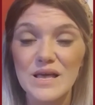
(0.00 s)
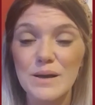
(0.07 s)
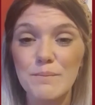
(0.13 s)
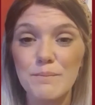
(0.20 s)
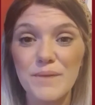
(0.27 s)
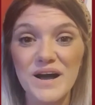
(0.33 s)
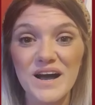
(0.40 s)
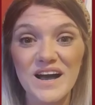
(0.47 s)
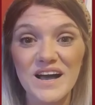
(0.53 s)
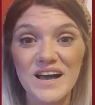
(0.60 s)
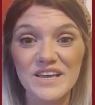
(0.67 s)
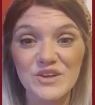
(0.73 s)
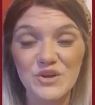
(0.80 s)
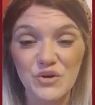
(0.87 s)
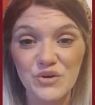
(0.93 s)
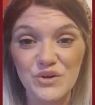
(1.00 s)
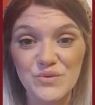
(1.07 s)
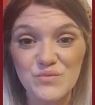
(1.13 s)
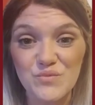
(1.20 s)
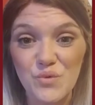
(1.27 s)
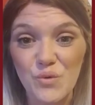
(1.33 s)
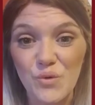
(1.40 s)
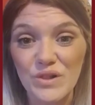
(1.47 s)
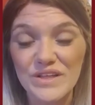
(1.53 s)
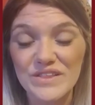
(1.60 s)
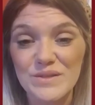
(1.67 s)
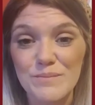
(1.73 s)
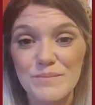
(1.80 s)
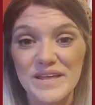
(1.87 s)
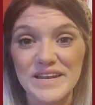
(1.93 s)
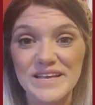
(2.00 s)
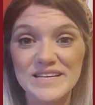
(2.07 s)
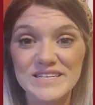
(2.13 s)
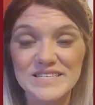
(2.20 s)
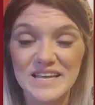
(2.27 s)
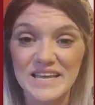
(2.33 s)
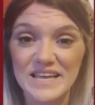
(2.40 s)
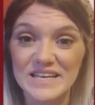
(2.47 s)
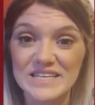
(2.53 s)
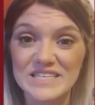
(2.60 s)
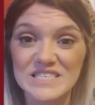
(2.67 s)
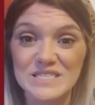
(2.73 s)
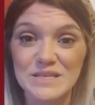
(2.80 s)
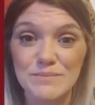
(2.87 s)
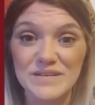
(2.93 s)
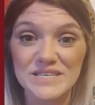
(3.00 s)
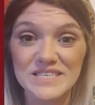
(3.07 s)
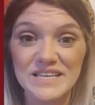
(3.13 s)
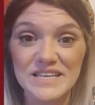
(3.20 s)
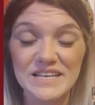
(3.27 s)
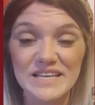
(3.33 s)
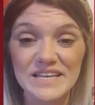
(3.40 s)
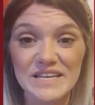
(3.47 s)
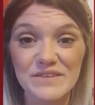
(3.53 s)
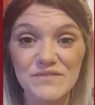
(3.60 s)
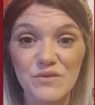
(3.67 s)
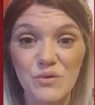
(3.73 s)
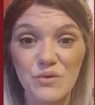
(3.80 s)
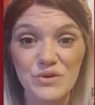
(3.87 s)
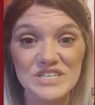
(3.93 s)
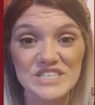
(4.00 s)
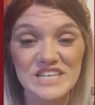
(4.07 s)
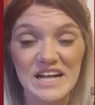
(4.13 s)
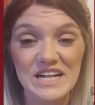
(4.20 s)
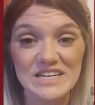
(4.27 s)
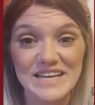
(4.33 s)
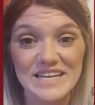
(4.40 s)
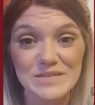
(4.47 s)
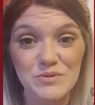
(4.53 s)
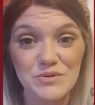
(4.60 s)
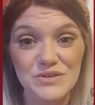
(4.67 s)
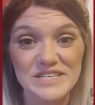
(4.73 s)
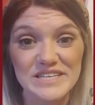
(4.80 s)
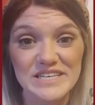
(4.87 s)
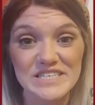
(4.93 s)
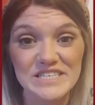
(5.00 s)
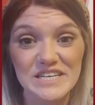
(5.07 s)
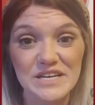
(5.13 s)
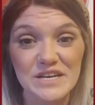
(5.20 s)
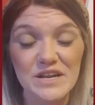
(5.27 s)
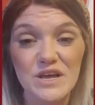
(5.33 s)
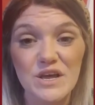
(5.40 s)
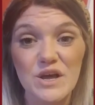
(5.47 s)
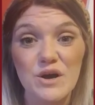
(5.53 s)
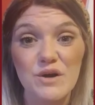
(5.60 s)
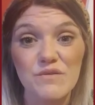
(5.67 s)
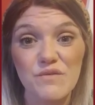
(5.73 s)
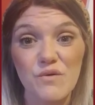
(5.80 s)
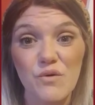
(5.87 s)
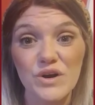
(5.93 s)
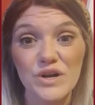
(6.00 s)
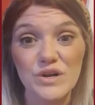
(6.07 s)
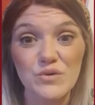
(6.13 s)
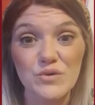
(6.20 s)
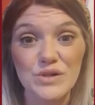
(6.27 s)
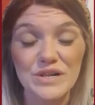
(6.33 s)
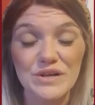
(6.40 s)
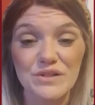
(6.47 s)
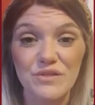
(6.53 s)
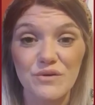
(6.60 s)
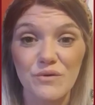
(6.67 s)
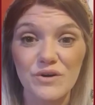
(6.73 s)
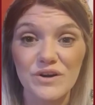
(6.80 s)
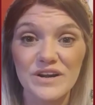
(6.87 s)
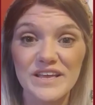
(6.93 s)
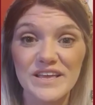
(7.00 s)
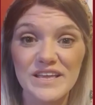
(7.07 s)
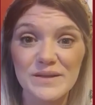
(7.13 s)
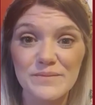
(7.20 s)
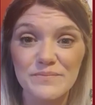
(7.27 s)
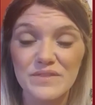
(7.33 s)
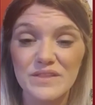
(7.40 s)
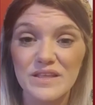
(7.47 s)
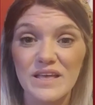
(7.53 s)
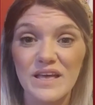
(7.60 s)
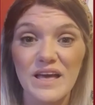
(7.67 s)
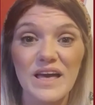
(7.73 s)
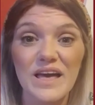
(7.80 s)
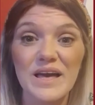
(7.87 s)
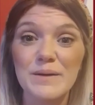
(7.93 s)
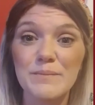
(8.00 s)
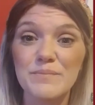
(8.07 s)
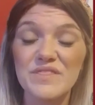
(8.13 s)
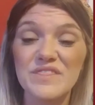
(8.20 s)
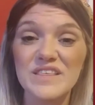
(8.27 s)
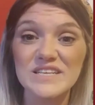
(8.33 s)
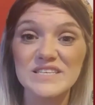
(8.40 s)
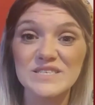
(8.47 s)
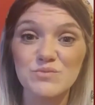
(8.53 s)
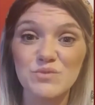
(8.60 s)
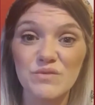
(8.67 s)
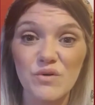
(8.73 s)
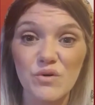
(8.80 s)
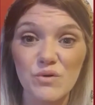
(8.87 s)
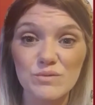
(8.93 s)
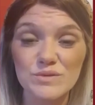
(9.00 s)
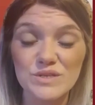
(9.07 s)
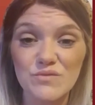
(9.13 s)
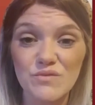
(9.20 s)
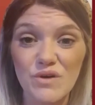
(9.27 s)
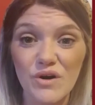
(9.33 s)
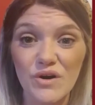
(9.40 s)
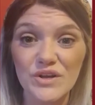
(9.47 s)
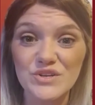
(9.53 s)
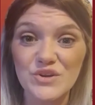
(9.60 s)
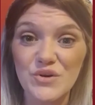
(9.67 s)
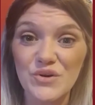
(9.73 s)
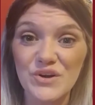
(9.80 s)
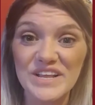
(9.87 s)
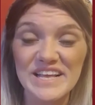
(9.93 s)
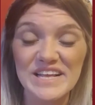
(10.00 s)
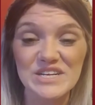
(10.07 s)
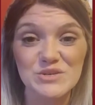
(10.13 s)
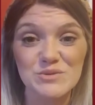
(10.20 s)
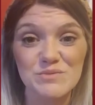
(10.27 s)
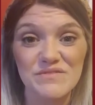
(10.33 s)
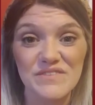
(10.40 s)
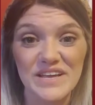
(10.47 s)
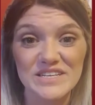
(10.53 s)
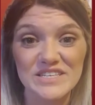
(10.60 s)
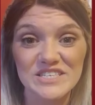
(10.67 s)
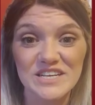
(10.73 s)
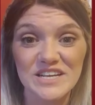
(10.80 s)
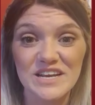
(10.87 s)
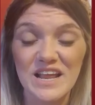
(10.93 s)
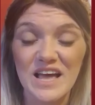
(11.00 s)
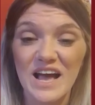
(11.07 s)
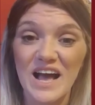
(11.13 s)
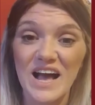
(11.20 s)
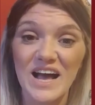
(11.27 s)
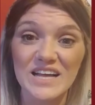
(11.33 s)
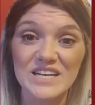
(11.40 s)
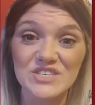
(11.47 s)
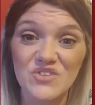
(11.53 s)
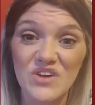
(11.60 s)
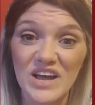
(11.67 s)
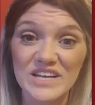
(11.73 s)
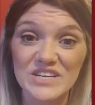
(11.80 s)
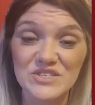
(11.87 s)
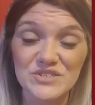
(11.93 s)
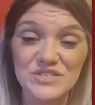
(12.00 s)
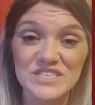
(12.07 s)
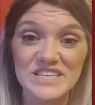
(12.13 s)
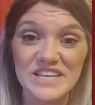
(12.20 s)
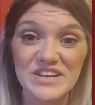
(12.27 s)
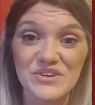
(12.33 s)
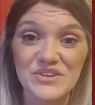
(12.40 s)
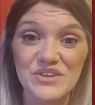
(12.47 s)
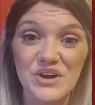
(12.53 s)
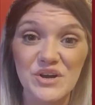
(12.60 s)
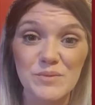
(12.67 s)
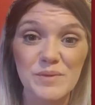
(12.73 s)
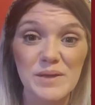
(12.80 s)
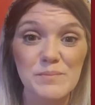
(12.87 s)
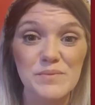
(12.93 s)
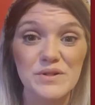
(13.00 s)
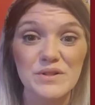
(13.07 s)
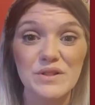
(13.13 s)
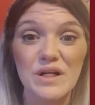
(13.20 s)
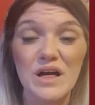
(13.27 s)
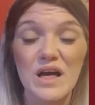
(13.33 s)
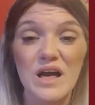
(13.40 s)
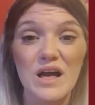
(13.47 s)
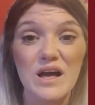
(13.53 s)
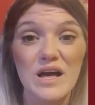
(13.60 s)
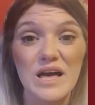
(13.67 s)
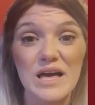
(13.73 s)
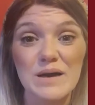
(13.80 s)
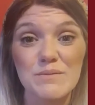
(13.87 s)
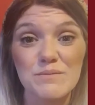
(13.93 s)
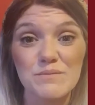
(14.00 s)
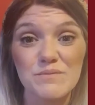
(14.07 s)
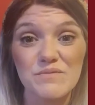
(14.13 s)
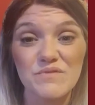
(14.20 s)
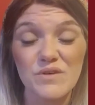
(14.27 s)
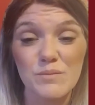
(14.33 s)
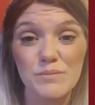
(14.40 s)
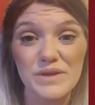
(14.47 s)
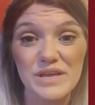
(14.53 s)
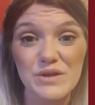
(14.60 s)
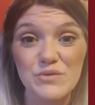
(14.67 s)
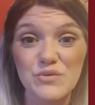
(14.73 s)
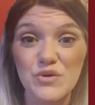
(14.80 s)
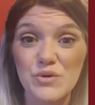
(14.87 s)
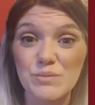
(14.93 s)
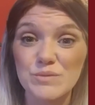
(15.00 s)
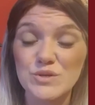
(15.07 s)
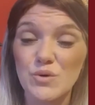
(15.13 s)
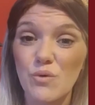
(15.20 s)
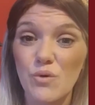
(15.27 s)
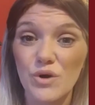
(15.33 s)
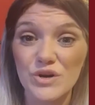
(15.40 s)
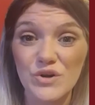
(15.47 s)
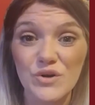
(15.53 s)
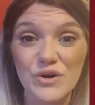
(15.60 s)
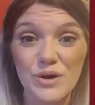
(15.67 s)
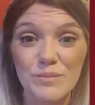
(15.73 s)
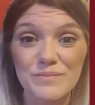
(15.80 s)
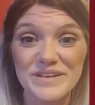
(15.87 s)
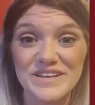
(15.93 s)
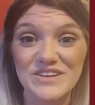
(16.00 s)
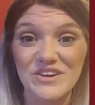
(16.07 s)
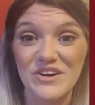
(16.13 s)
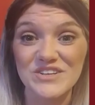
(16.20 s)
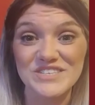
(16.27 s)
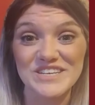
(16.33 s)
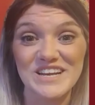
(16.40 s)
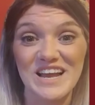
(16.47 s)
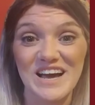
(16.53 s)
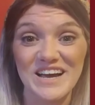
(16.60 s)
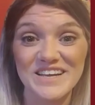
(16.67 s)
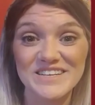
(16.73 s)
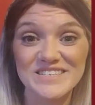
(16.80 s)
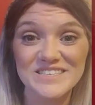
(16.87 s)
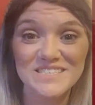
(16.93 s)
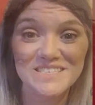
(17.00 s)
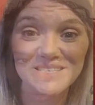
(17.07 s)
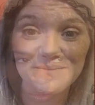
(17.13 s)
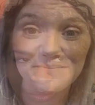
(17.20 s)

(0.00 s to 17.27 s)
My current role at the minute is the missing lead for child exploitation for a local authority. This revolves around early intervention and trying to steer young people from being groomed or caught up in county lines.